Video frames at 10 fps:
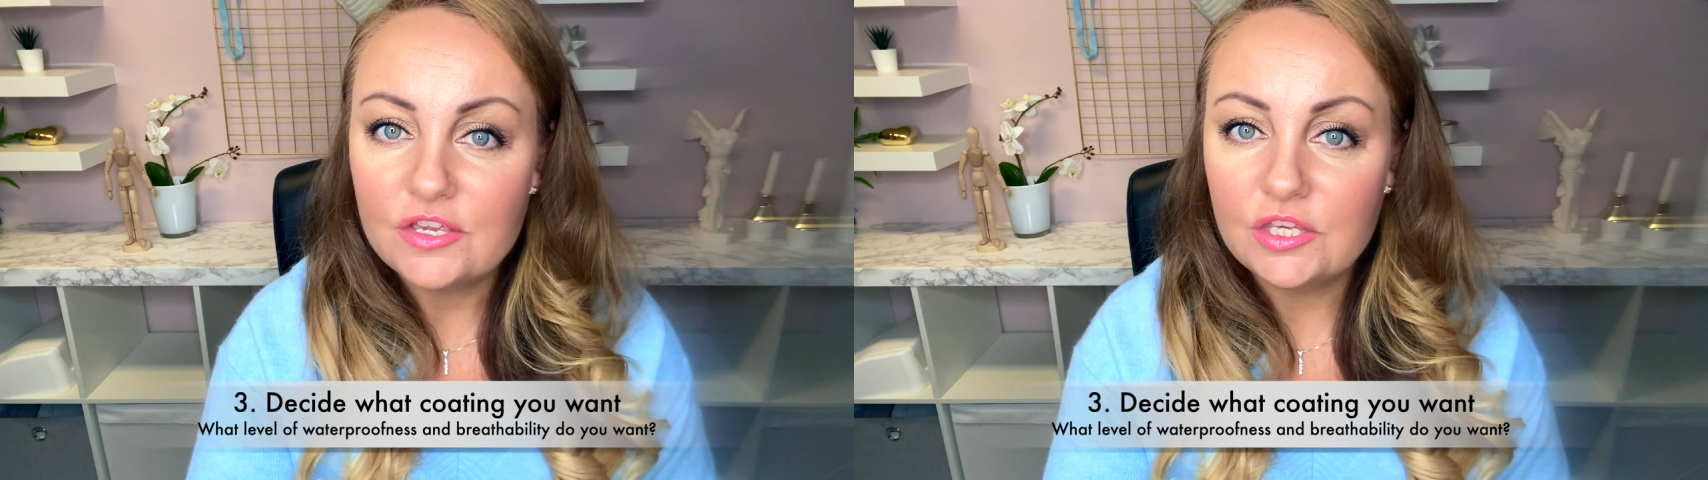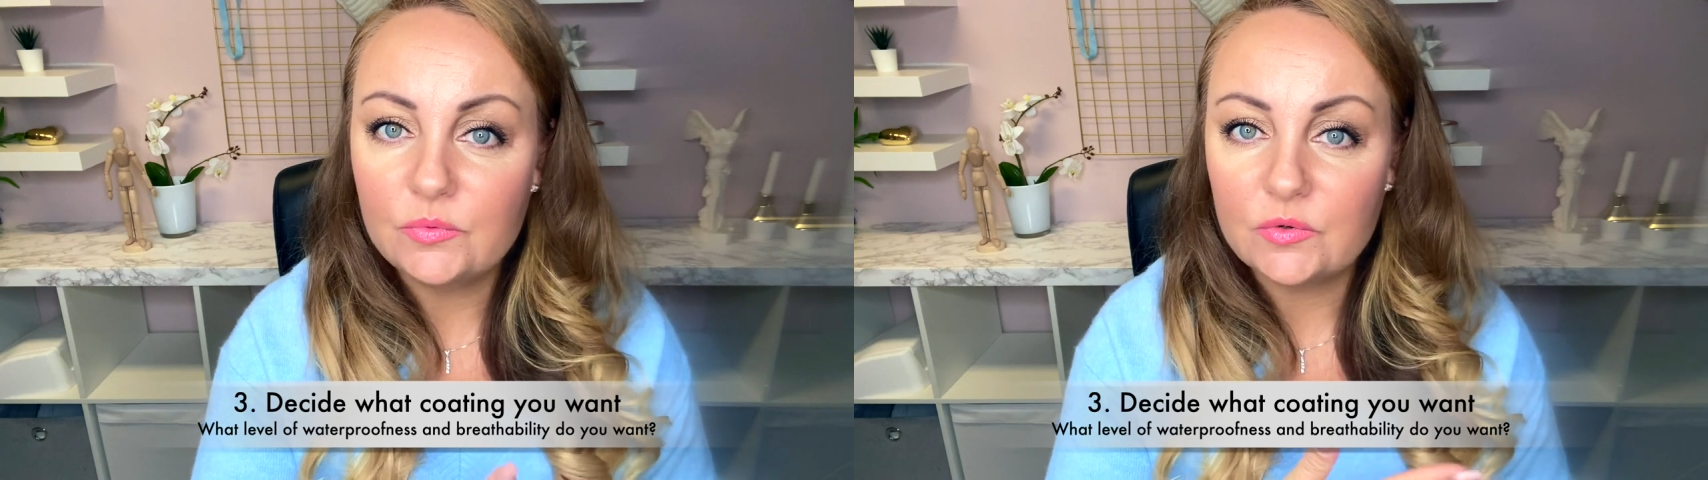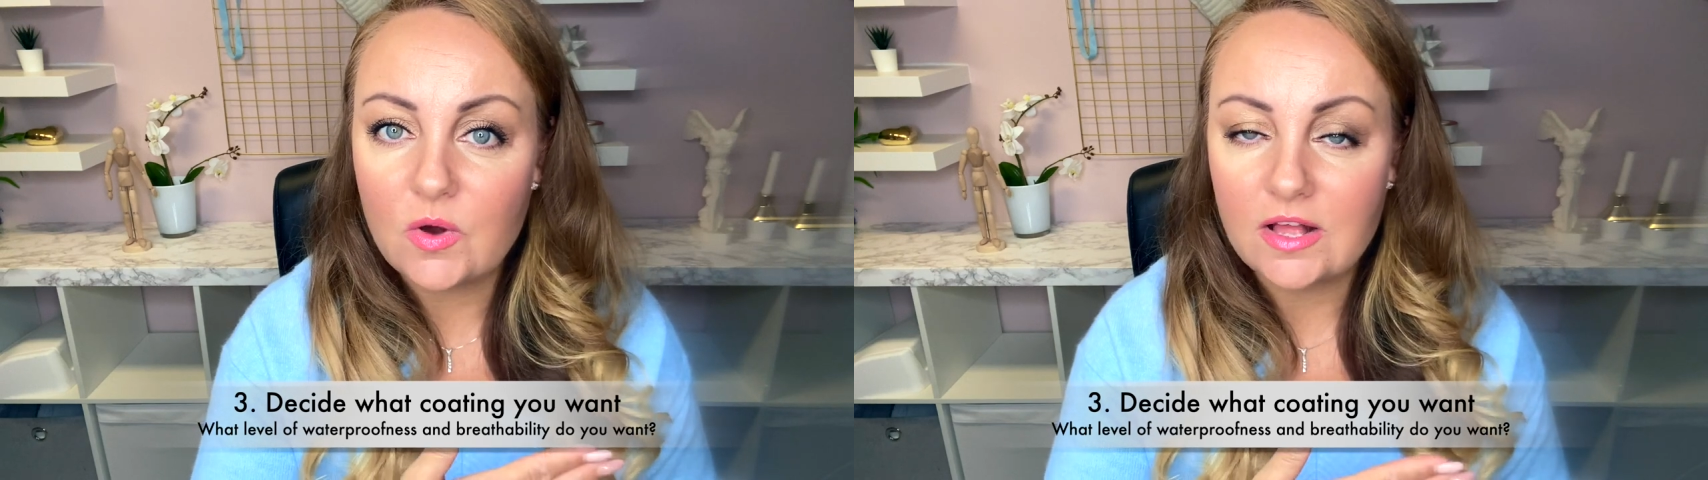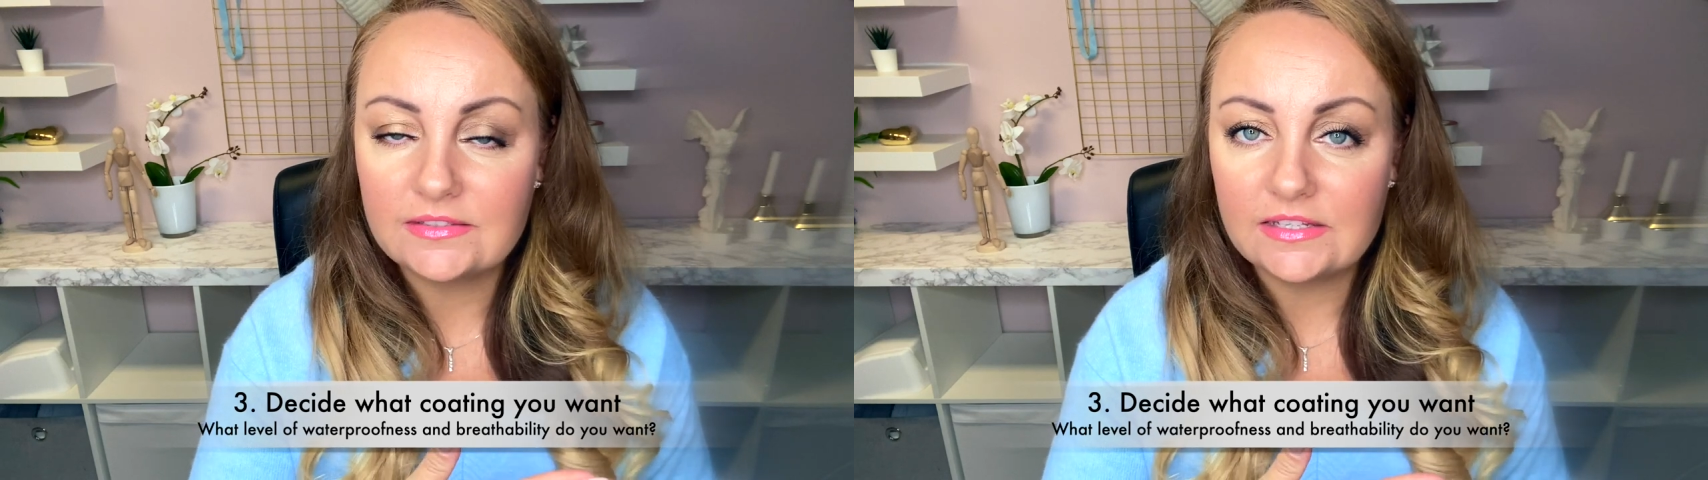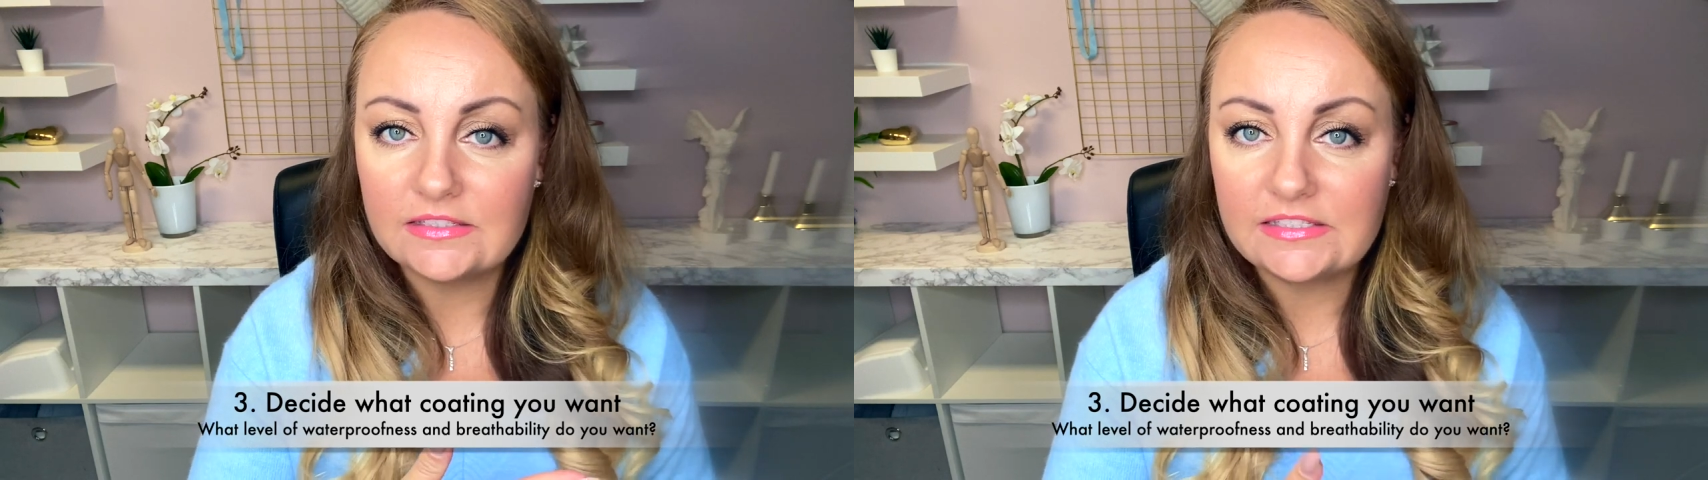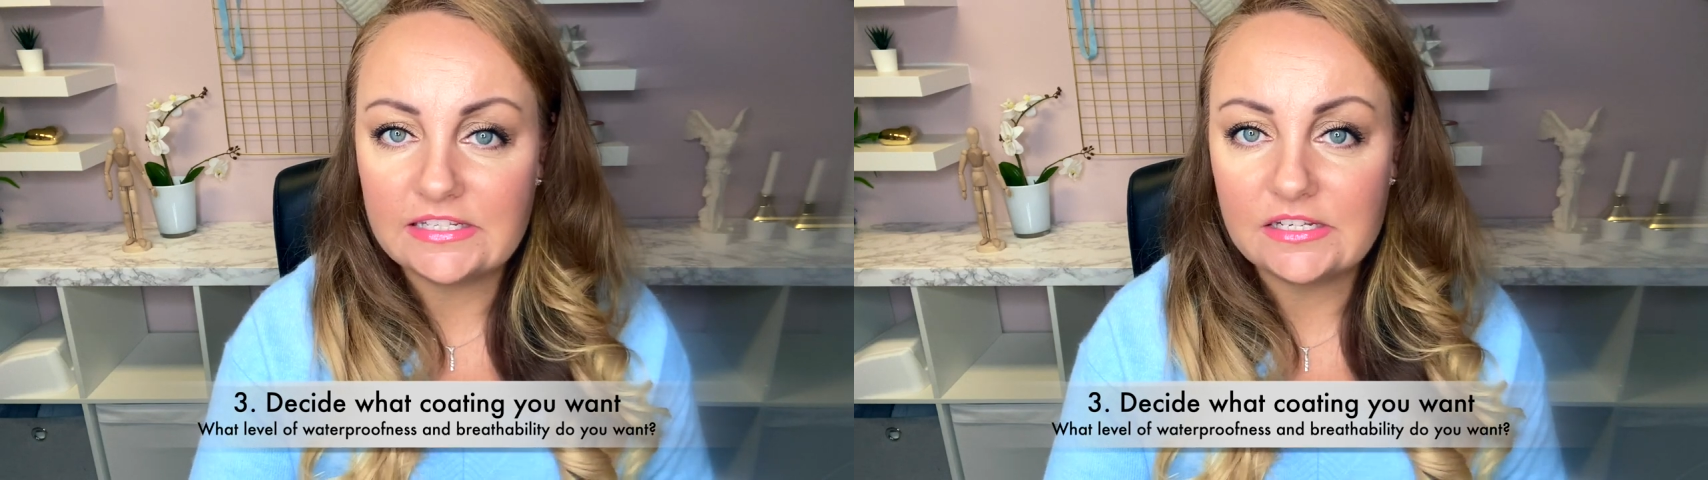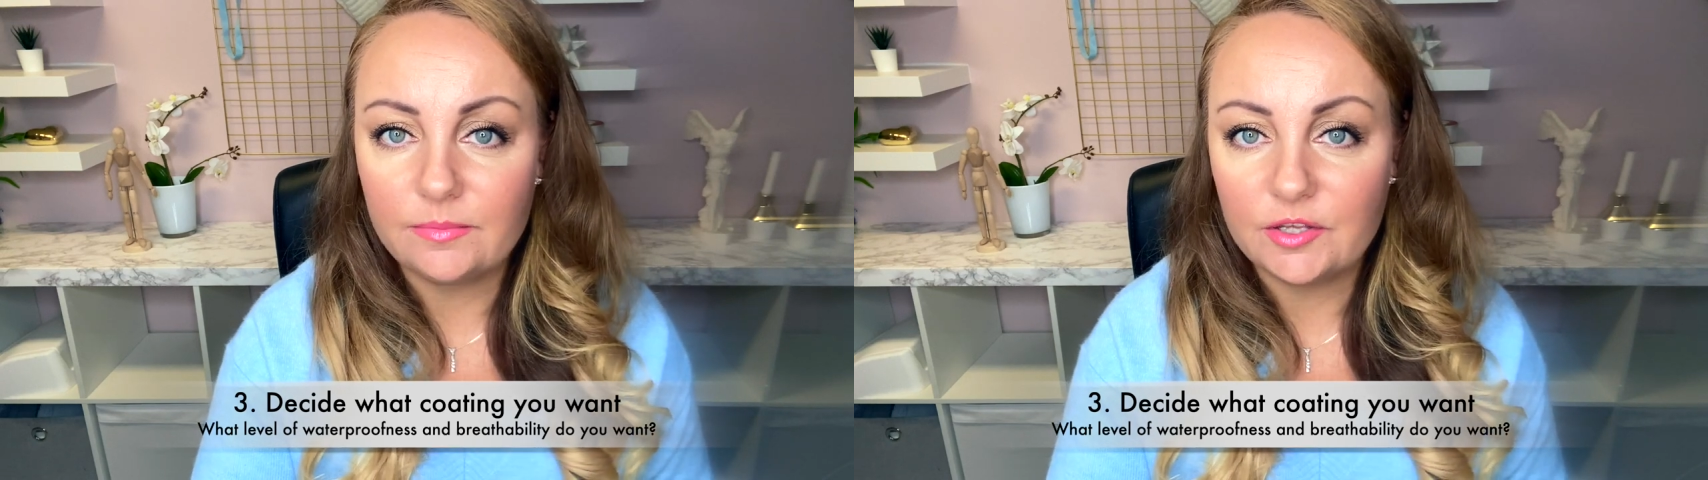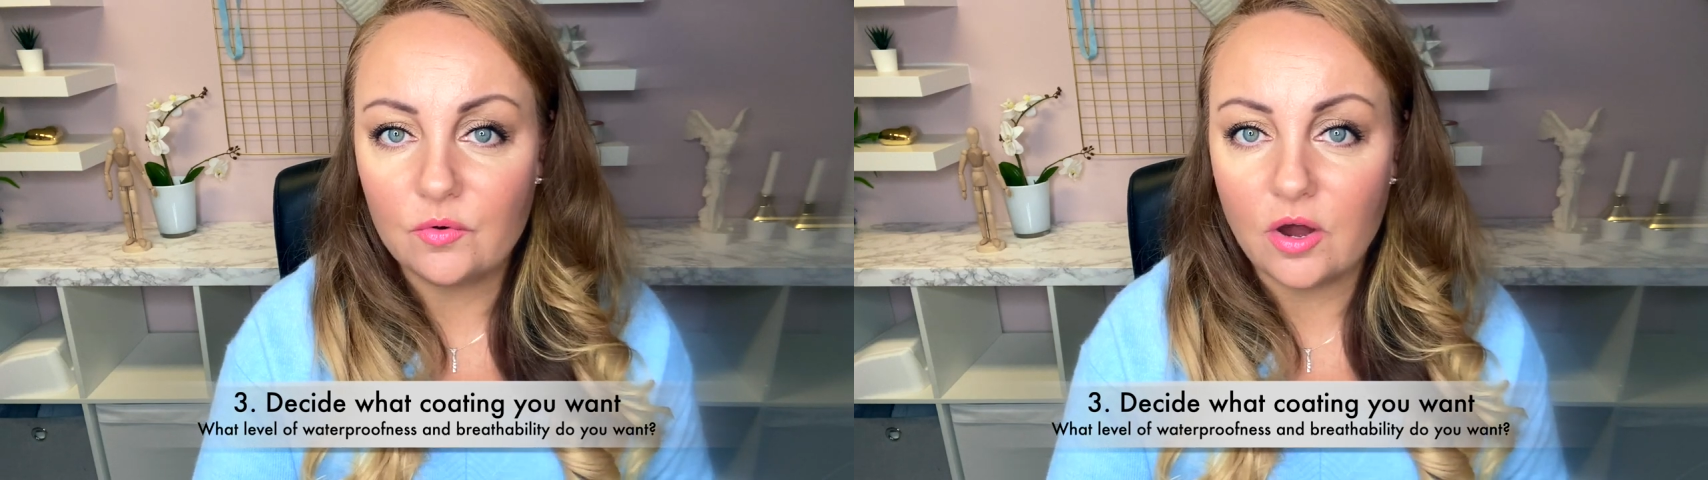You would want a
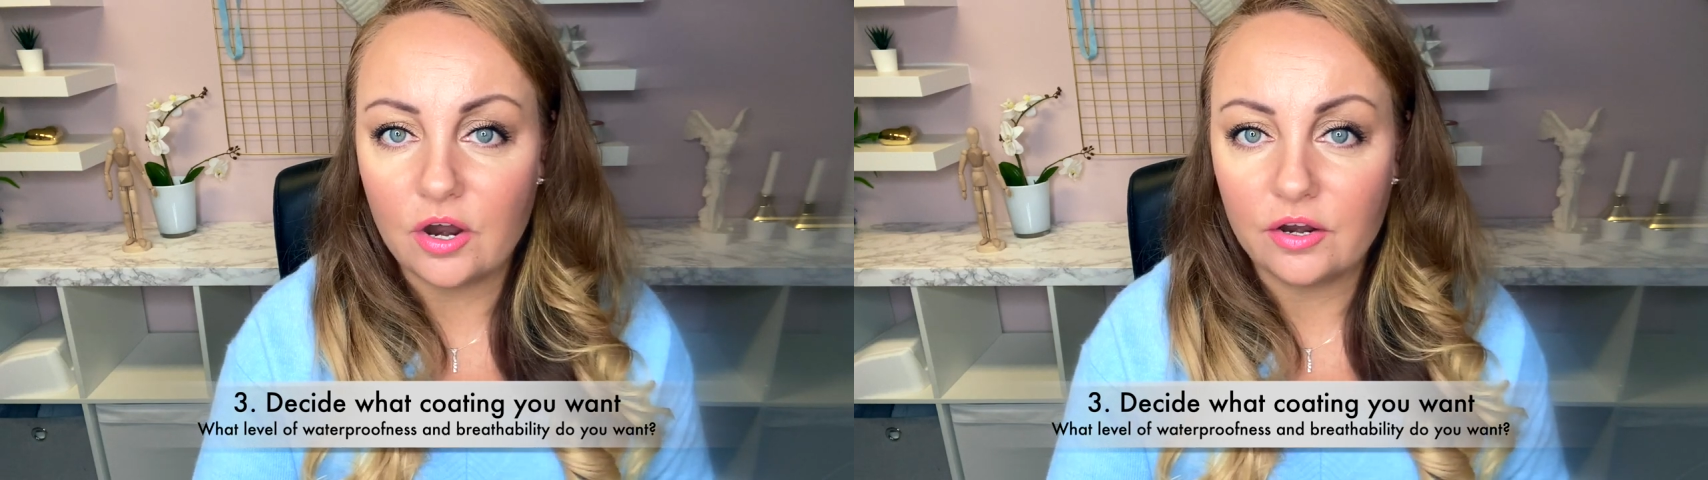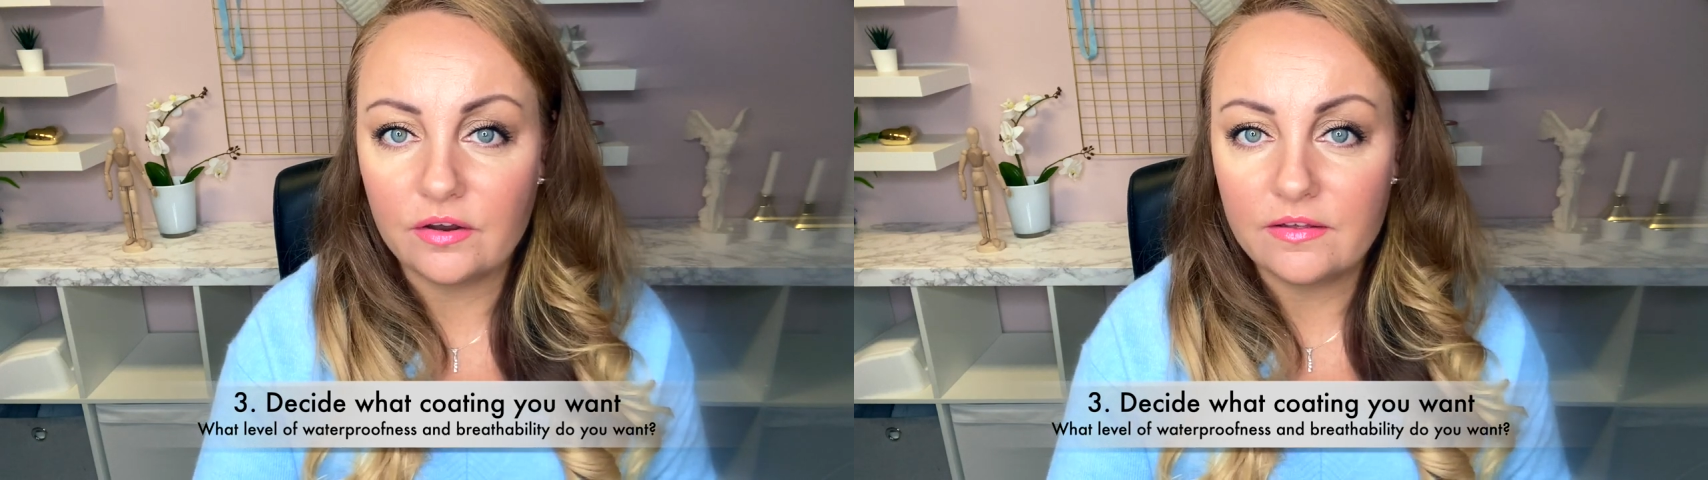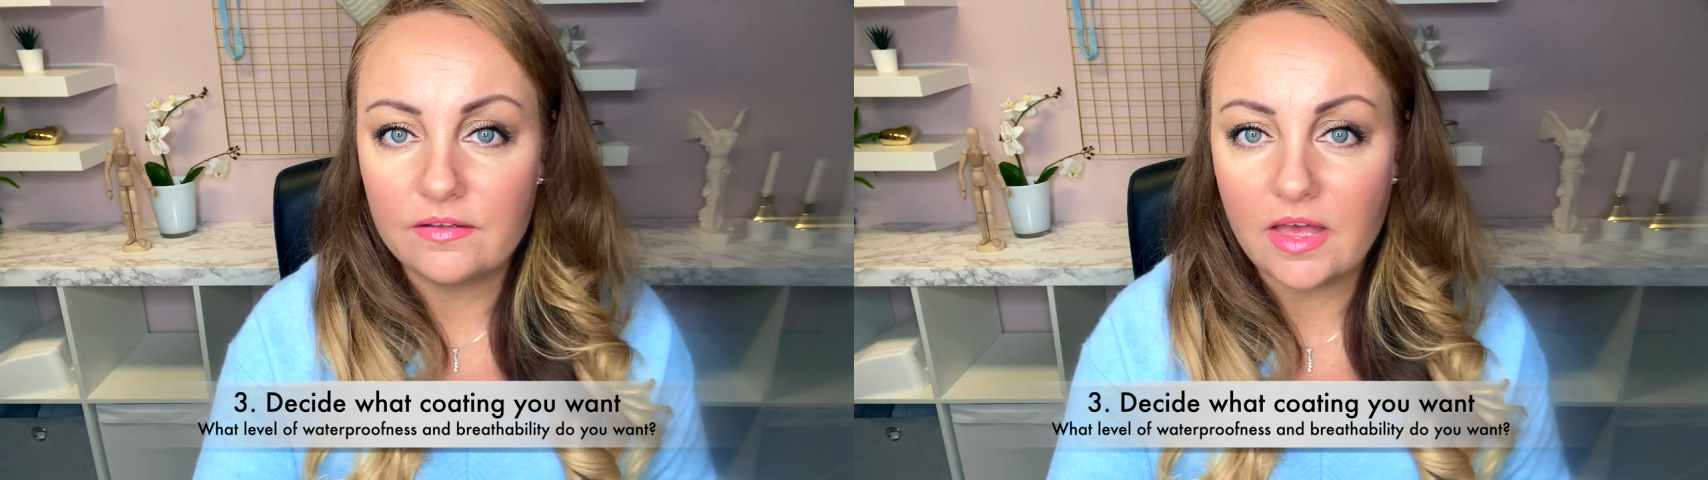DWR